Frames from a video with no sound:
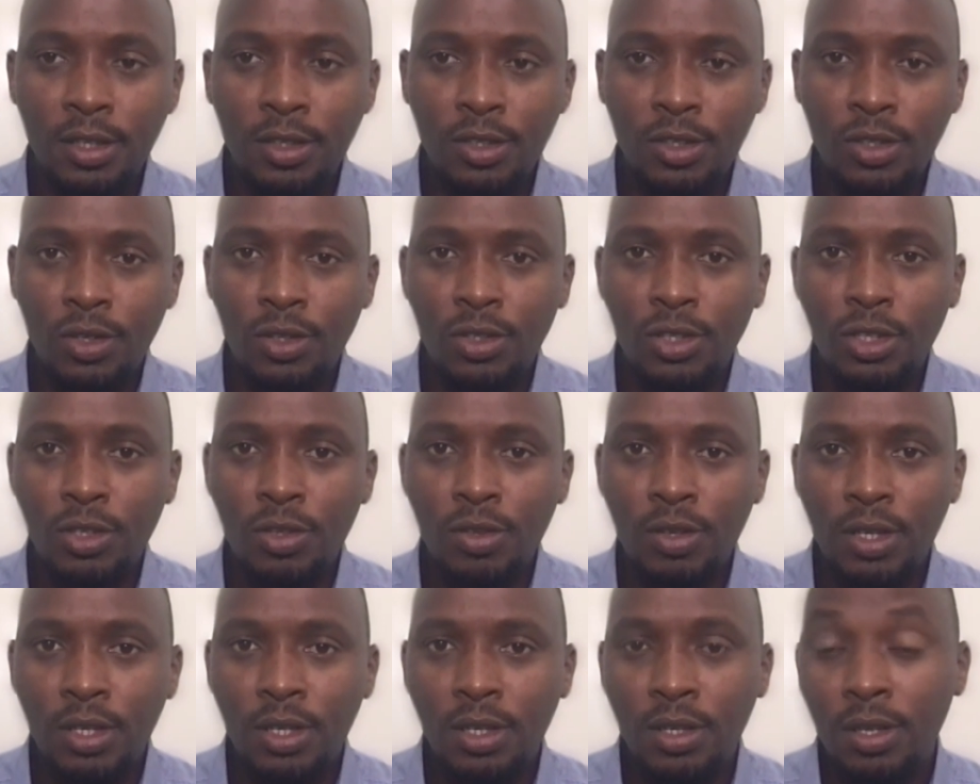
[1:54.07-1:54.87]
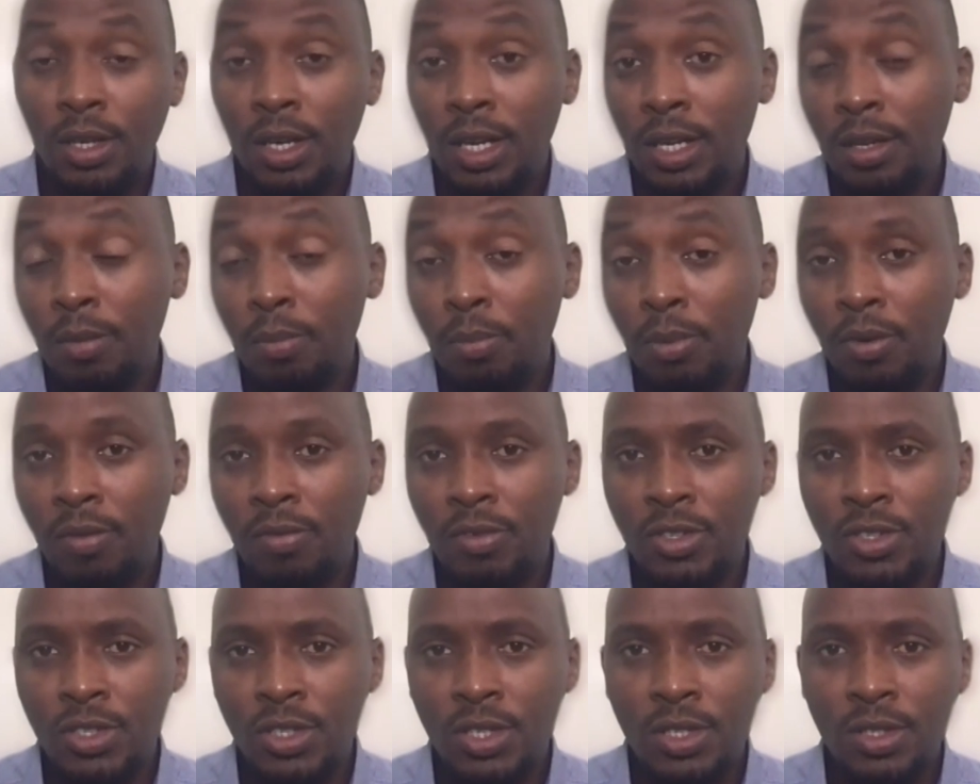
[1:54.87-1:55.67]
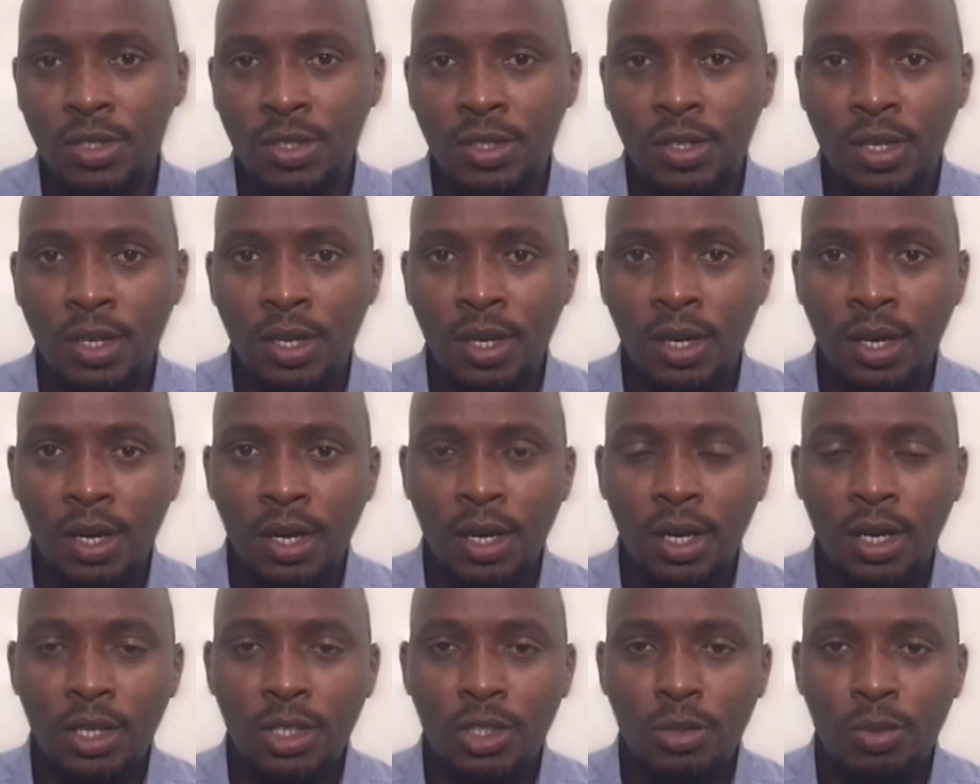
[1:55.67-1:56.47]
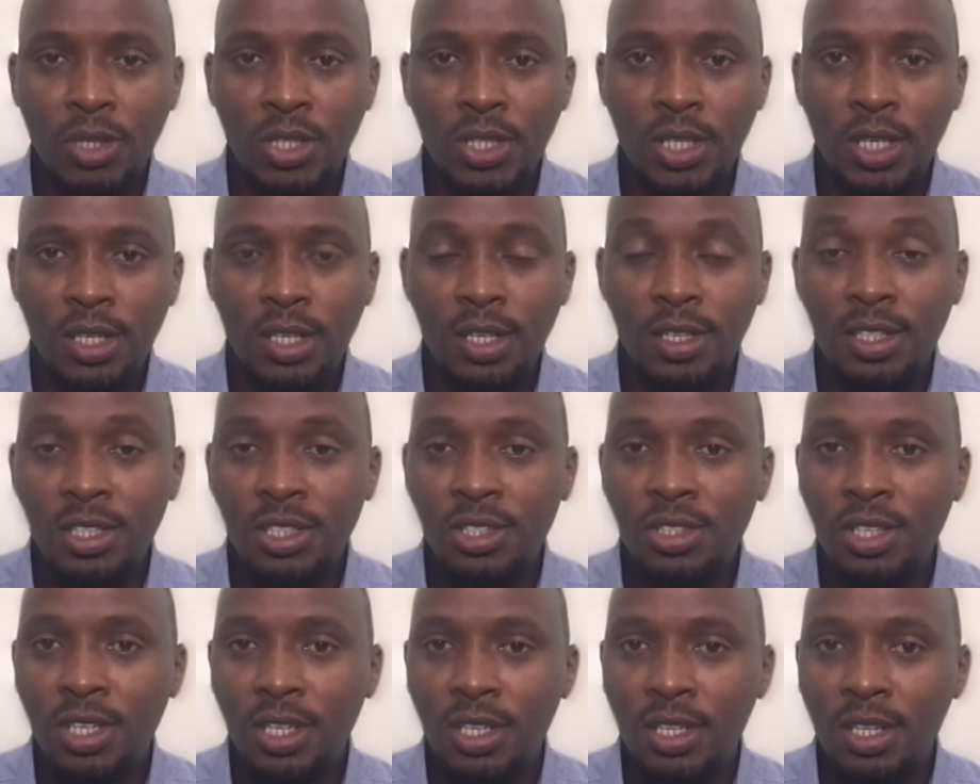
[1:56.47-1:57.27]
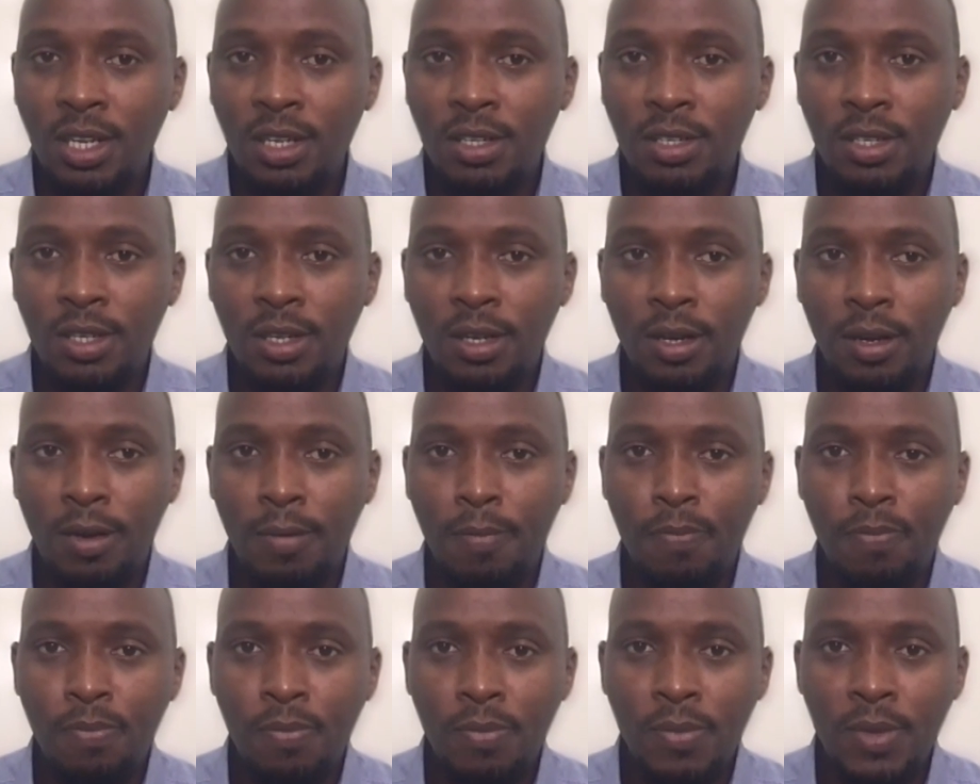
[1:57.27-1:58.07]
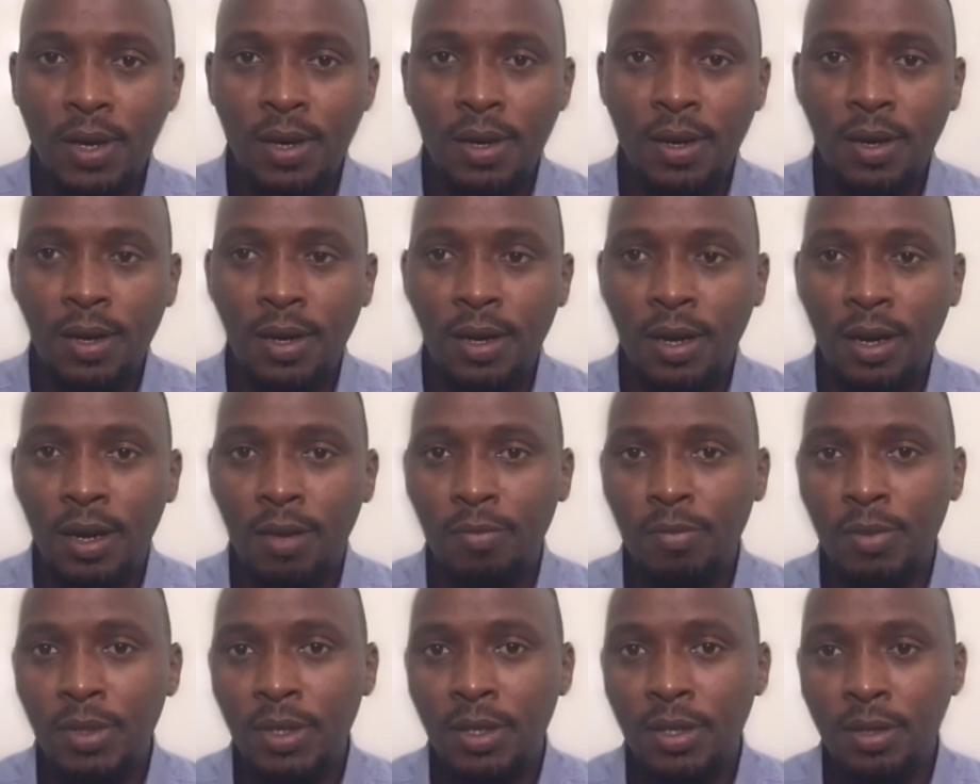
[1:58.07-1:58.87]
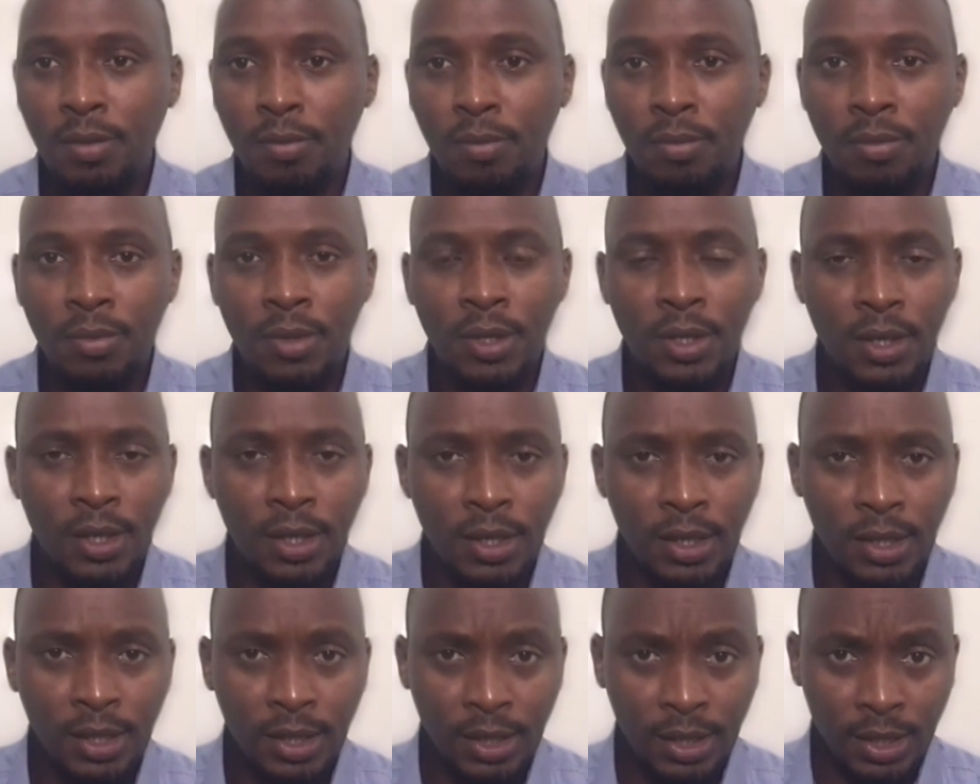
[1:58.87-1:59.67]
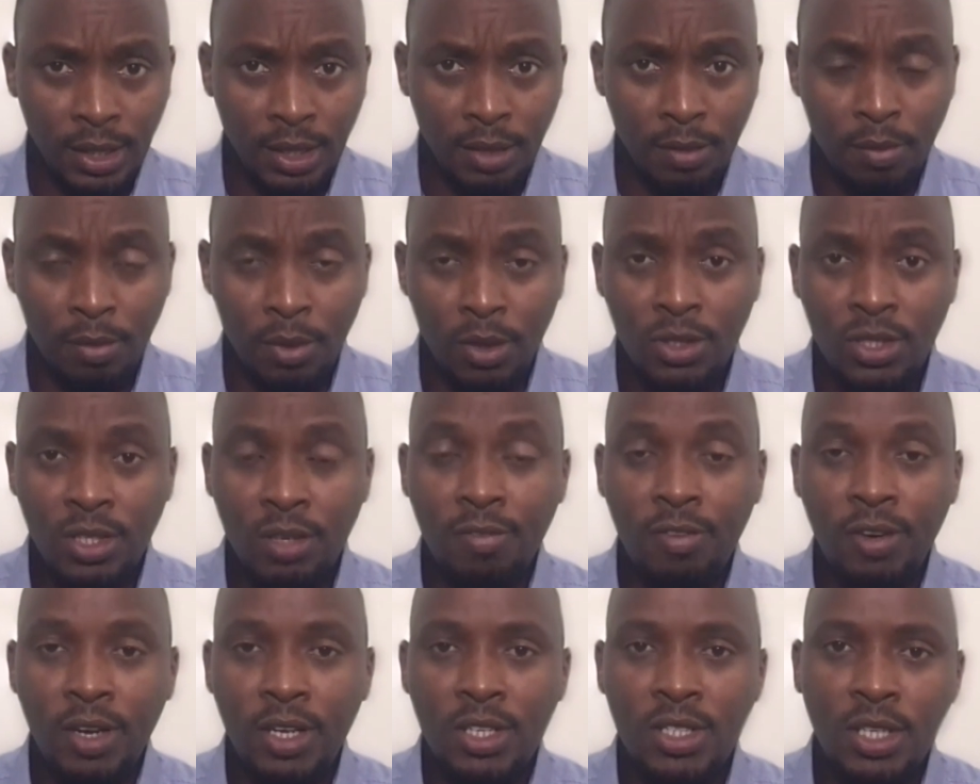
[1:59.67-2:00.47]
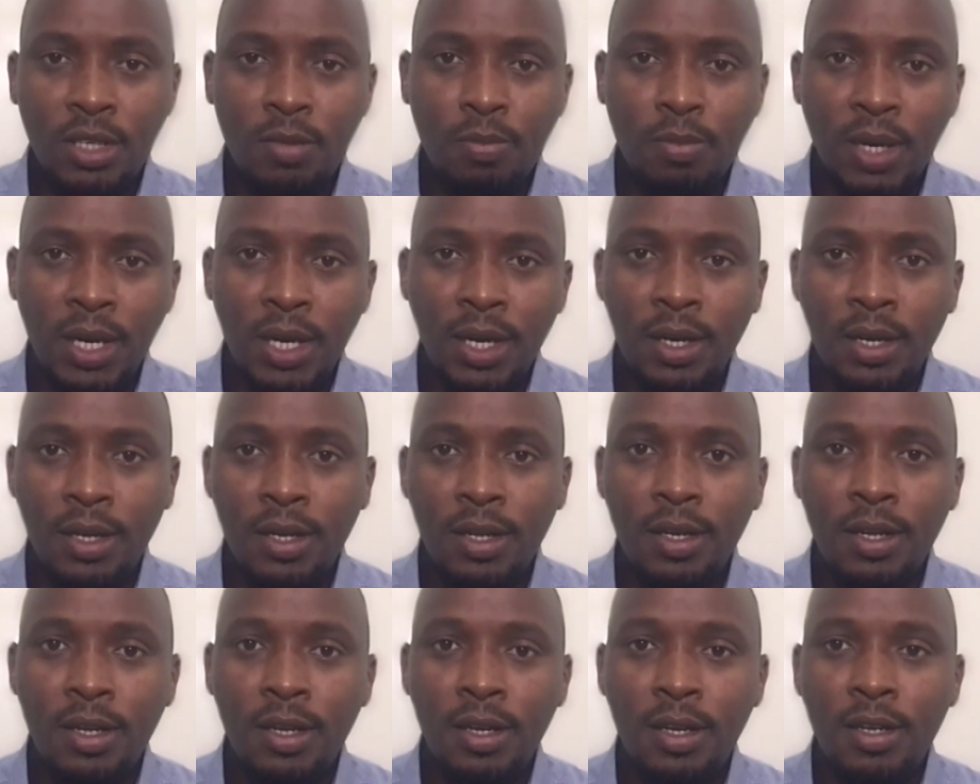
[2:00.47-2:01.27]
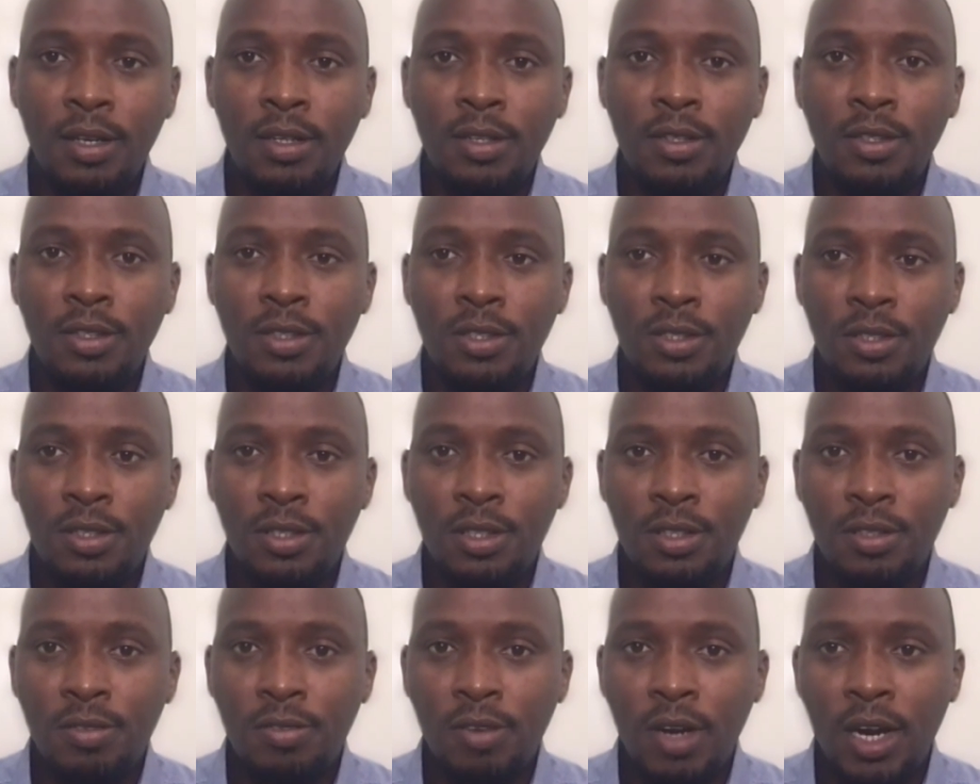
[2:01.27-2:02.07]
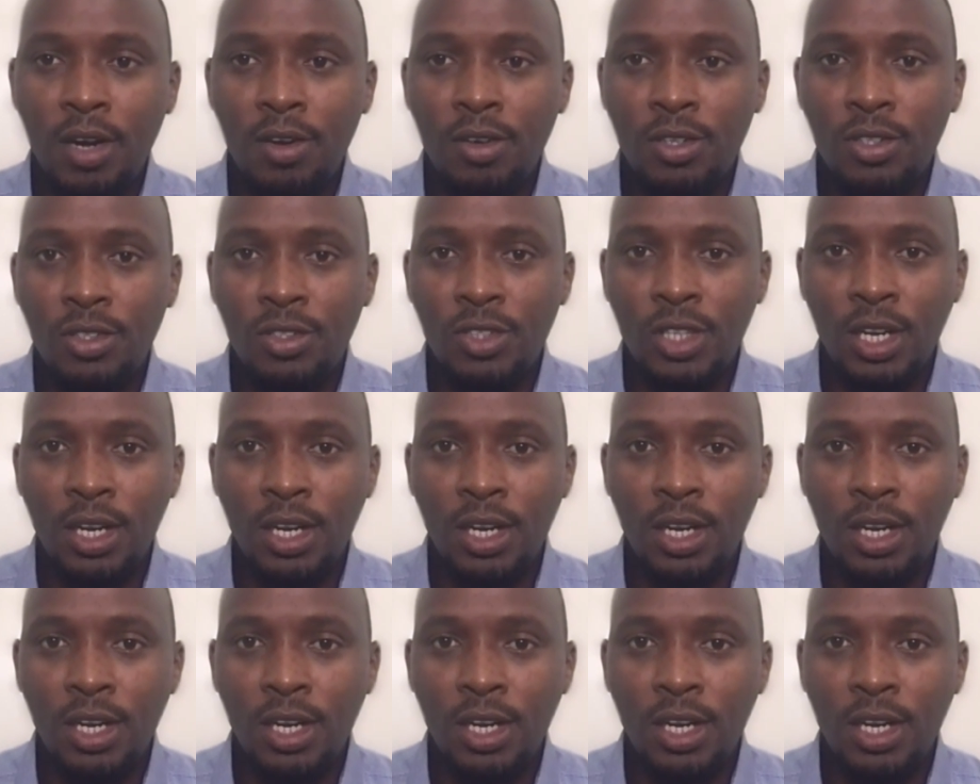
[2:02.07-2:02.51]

It's continuing in other provinces, especially the district that have been most affected by this virus.